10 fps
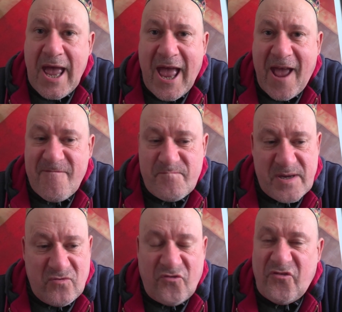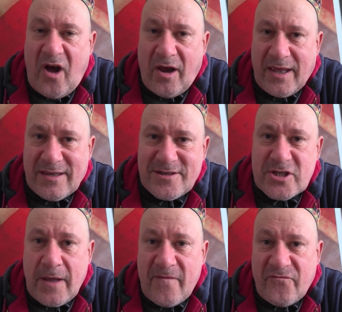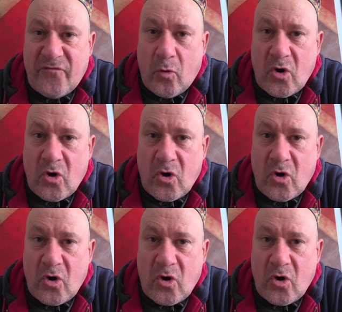have been fired for